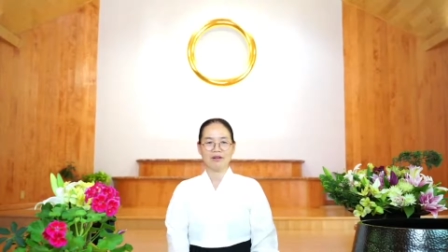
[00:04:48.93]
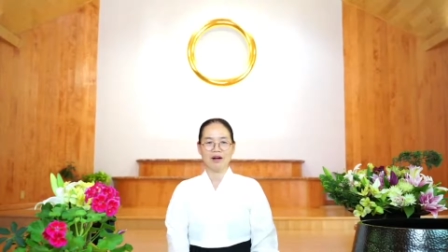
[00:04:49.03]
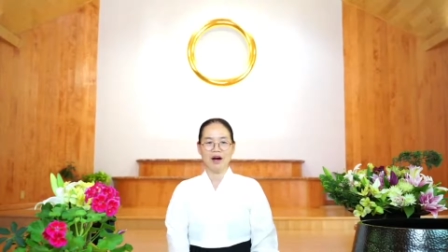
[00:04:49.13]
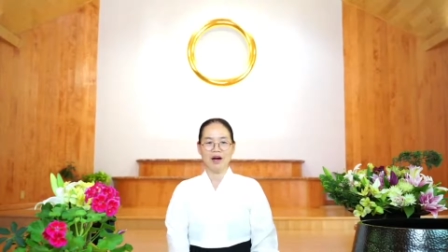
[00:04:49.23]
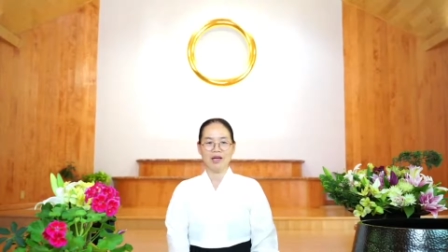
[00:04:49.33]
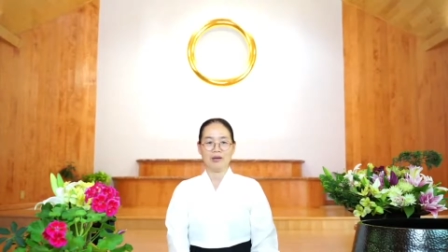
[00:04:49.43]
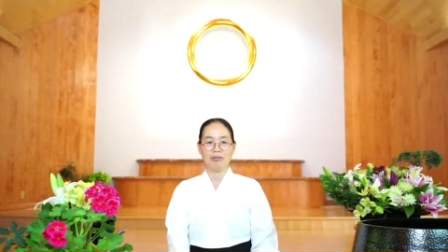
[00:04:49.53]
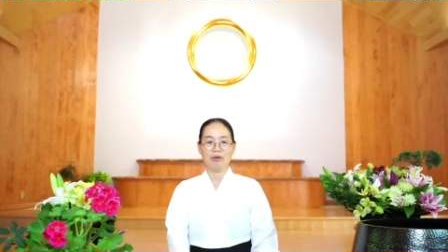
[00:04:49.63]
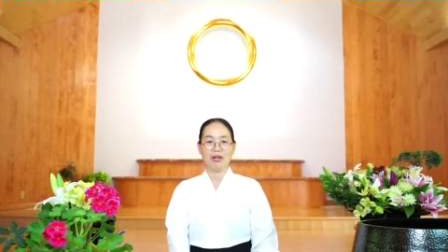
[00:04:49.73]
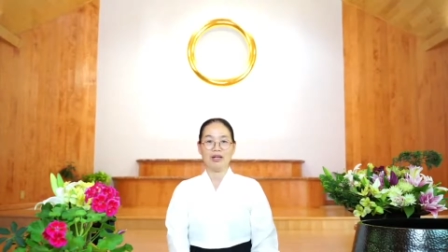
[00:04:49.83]
I
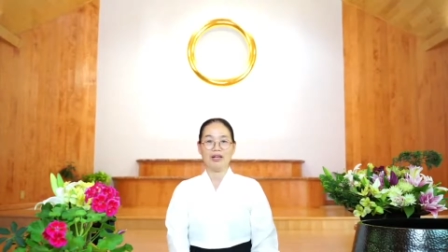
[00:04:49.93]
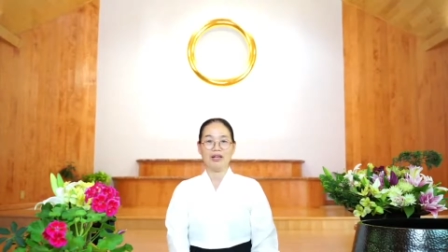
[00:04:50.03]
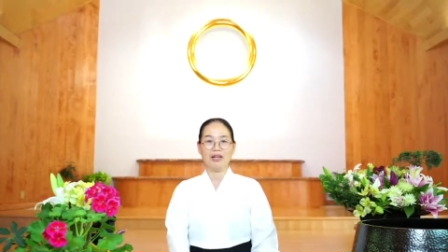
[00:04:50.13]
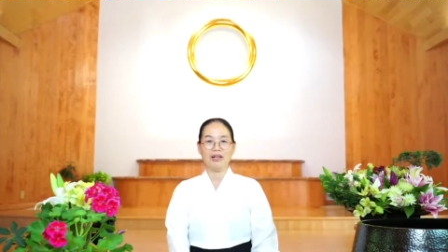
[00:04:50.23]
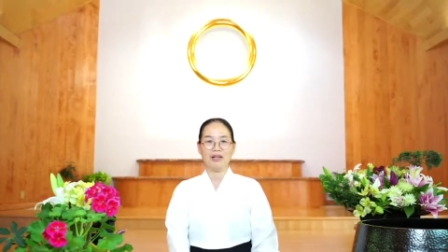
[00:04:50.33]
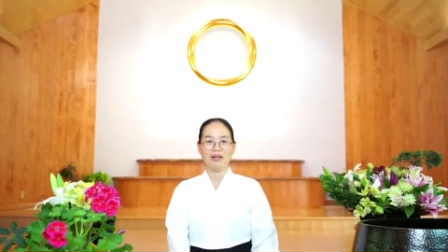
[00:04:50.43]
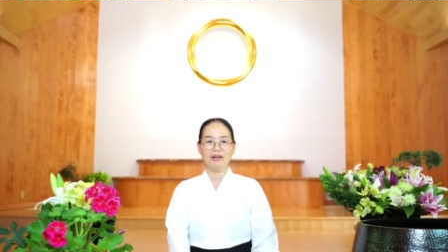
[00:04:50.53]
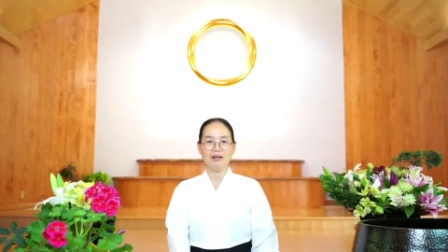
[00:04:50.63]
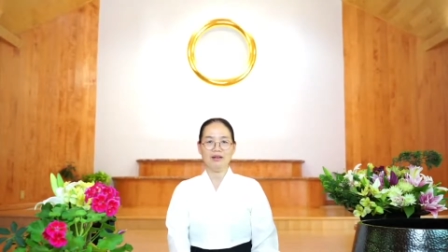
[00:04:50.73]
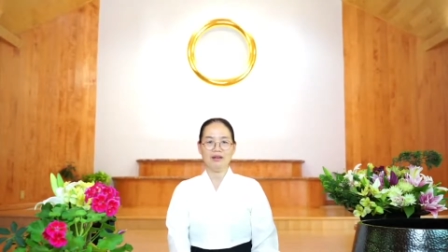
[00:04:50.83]

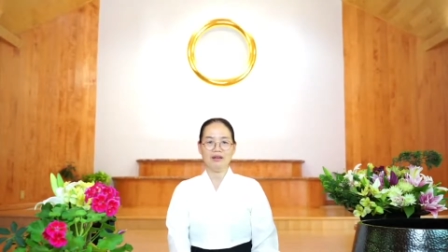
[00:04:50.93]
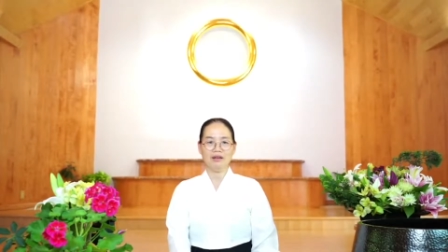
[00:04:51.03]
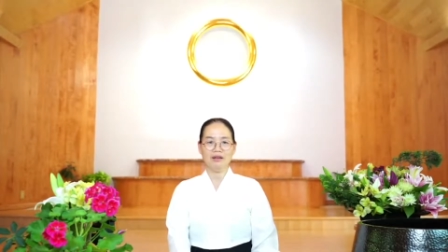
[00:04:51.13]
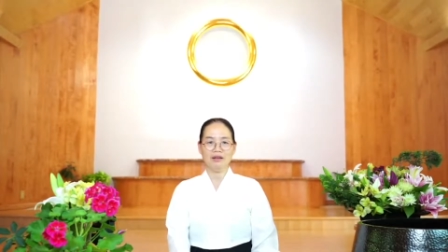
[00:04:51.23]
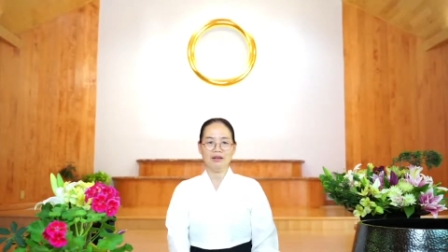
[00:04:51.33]
breathe